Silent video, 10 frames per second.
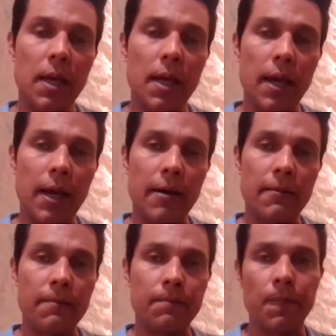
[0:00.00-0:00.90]

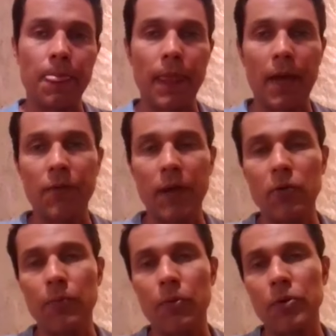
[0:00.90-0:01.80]
And I've tried
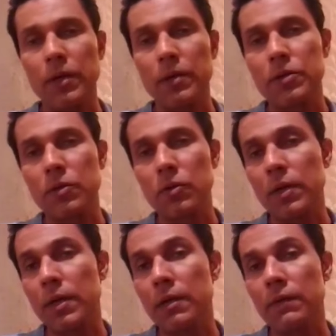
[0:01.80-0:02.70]
to portray the
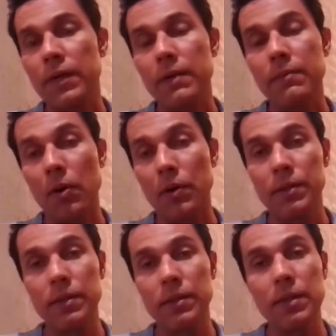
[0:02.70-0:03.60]
story in a very
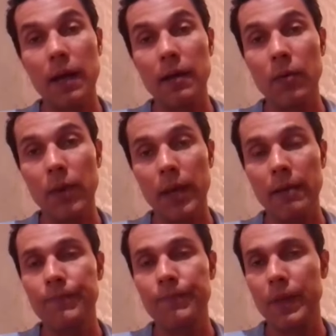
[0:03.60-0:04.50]
modern, young
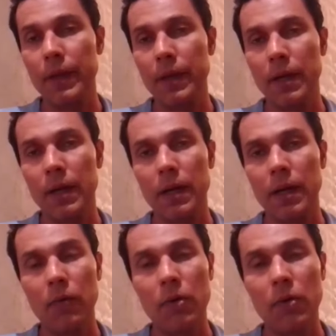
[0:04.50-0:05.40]
way. I
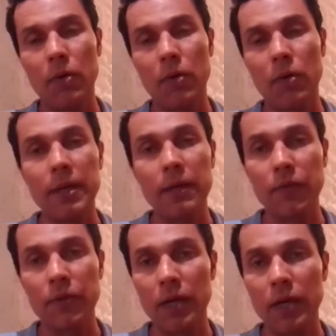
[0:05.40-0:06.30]
wanted to make it for
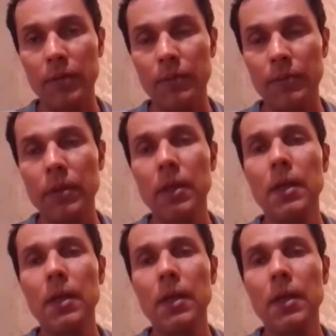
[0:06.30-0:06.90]
young people,